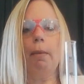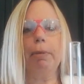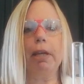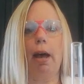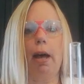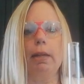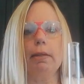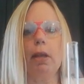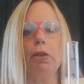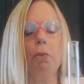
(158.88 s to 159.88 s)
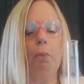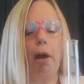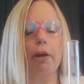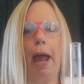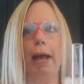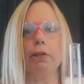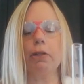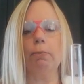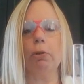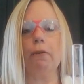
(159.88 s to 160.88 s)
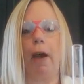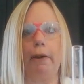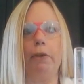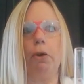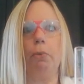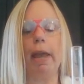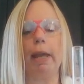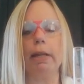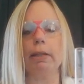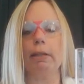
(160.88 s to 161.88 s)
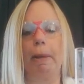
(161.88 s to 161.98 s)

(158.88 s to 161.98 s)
because the water has to move out of the way to